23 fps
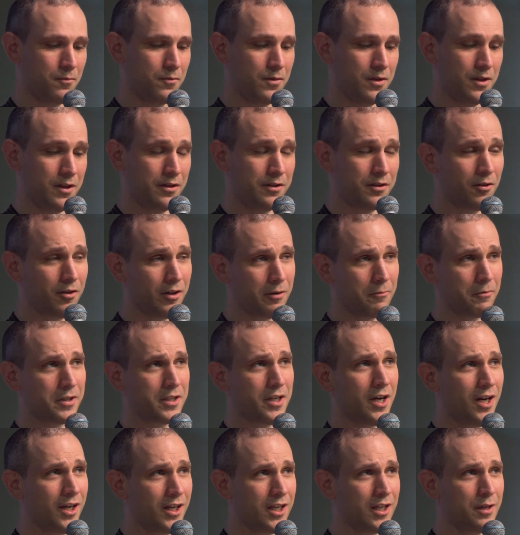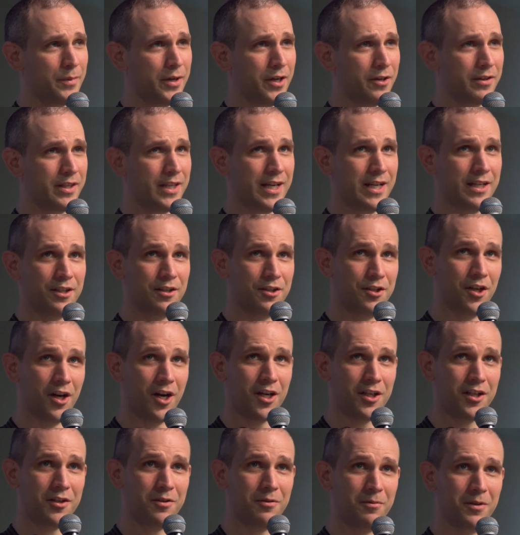the story that we're talking about that
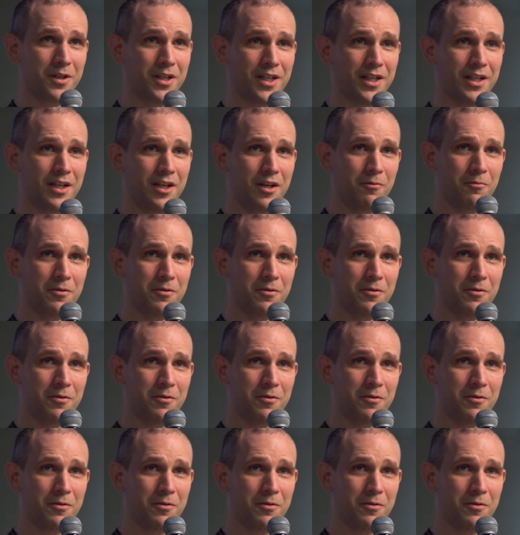Joshua